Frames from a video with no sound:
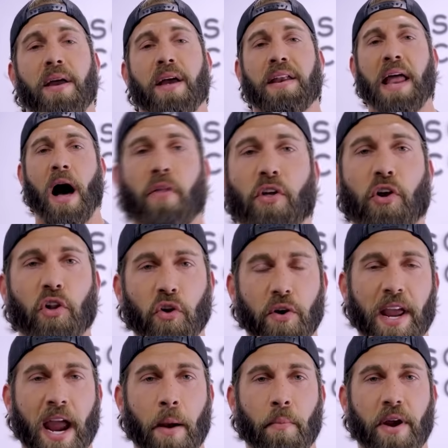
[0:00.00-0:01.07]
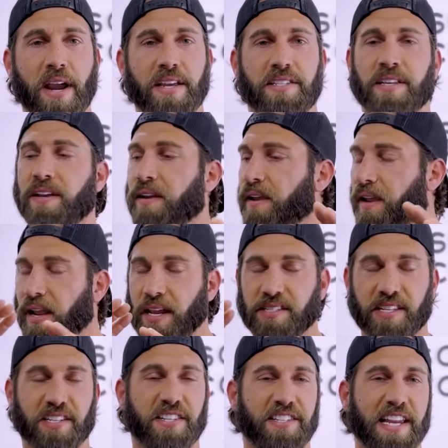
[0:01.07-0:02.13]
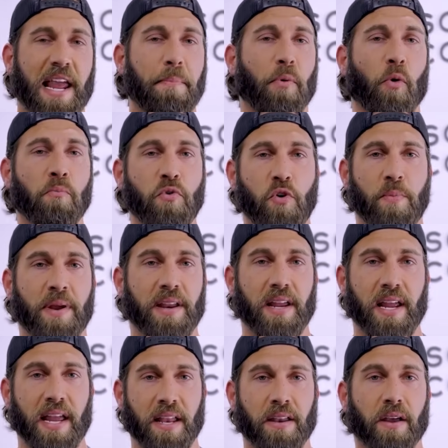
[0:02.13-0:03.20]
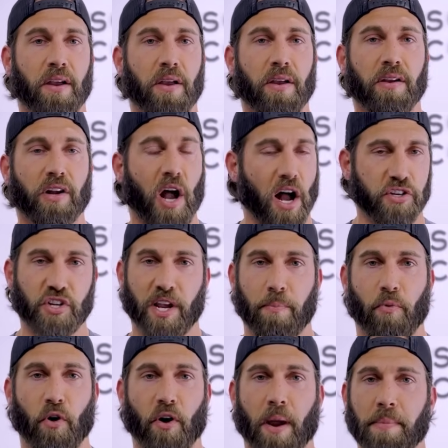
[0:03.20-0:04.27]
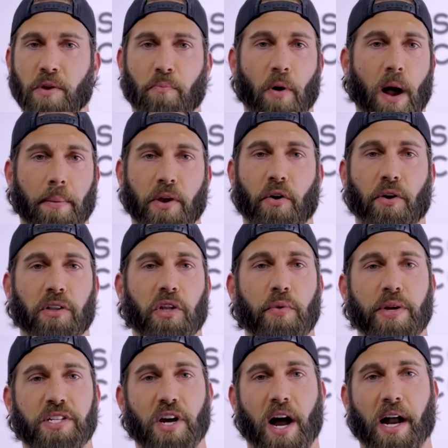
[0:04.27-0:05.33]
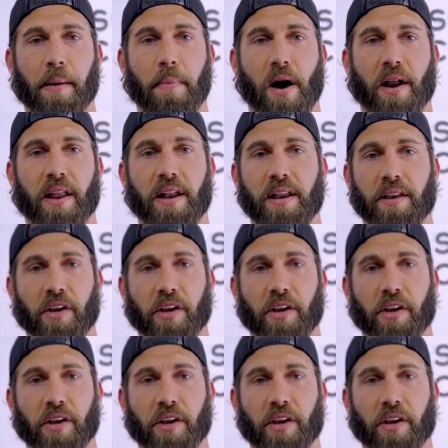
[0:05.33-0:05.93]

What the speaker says: Now, the glute ham raise is a staple movement in conjugate programming. You probably heard Louis talk about it in